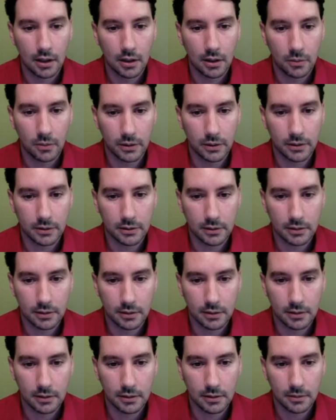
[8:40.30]
Well,
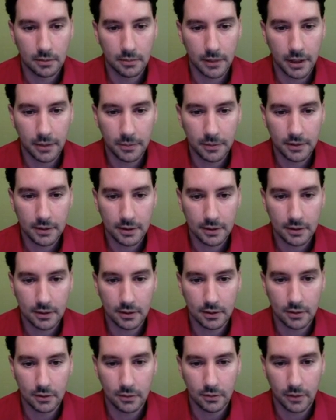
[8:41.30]

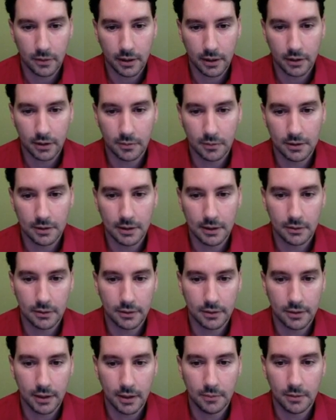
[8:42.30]
mathematicians write arguments in English
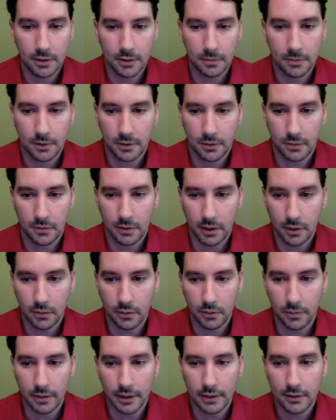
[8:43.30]
statements because we're not
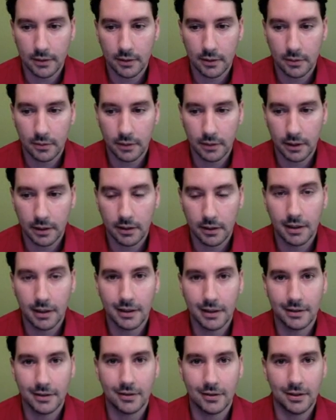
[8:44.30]
robots, right?
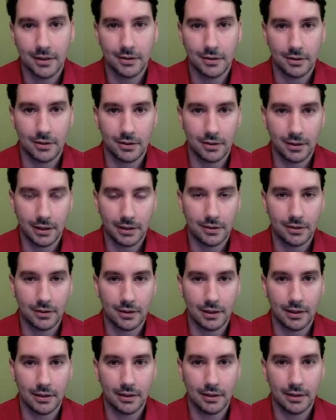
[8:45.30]
It's easier to
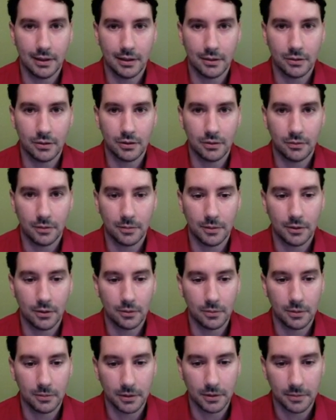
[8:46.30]
understand English from a
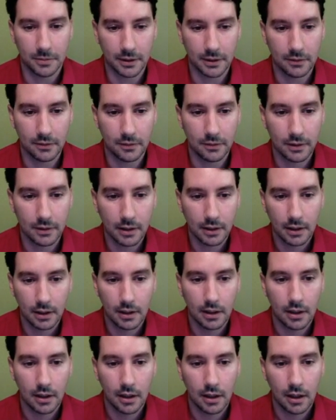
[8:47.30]
human perspective.
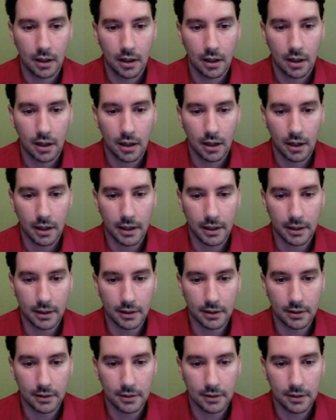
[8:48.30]

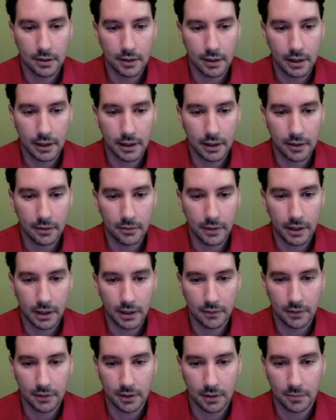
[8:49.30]
And writing
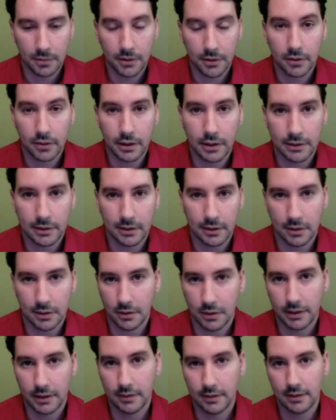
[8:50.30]
everything in pure logic and
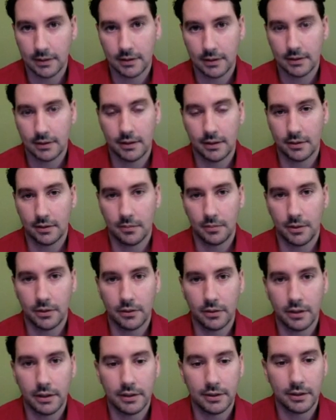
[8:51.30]
trying to discuss things in pure
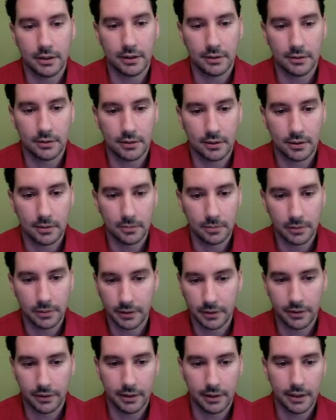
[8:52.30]
logic is just
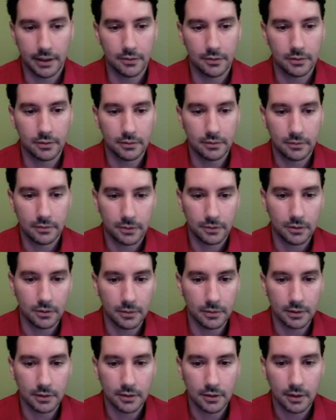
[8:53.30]
completely unnatural for
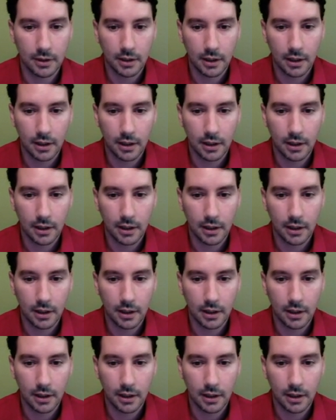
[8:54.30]
humans.